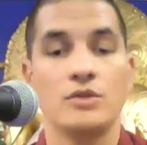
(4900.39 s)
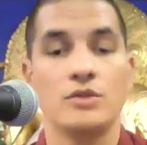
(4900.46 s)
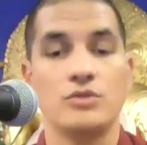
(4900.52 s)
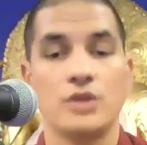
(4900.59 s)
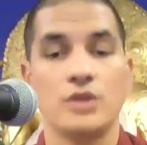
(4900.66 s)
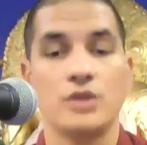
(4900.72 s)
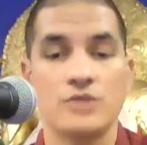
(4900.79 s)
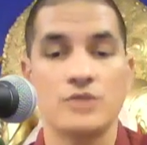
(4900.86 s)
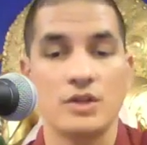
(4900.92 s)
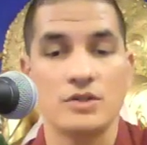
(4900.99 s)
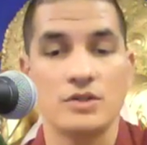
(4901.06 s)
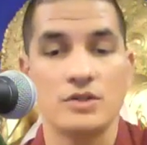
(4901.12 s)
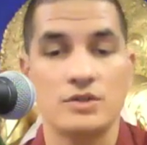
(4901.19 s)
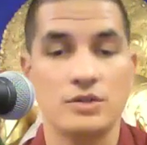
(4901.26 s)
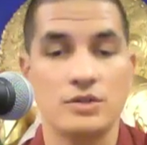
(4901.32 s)
To give
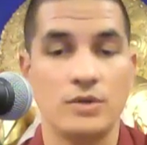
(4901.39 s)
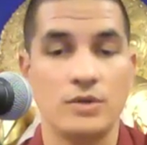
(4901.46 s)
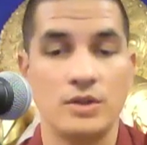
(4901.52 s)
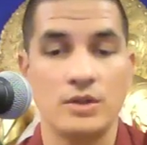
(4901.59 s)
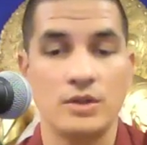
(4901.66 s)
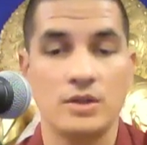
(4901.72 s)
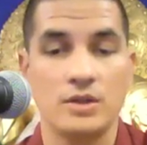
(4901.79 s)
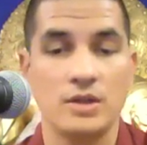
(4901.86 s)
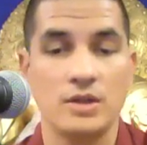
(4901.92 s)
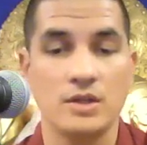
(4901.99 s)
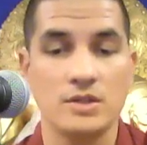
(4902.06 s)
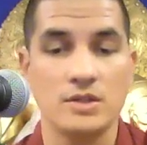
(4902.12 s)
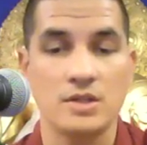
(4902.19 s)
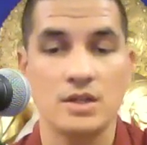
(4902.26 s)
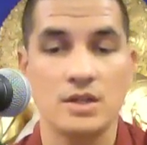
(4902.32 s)
solace to the queen, the king
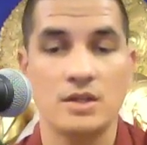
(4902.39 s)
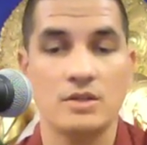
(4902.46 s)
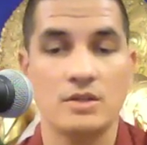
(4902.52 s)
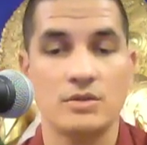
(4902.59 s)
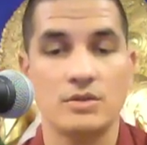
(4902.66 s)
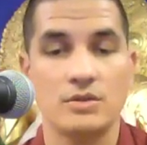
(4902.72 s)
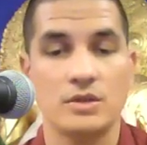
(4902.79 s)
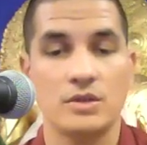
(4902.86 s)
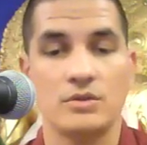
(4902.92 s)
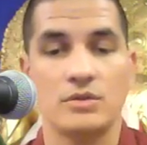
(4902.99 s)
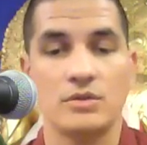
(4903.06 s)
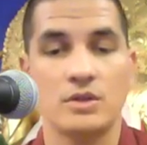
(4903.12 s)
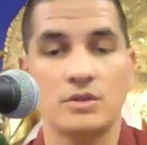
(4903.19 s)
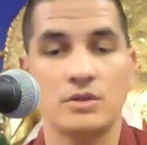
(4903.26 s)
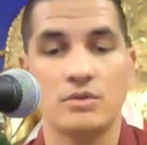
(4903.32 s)
said, good king, do
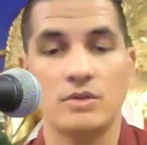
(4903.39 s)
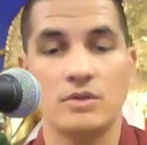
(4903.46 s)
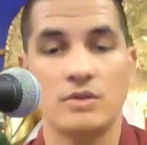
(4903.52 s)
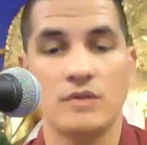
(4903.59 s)
not grieve.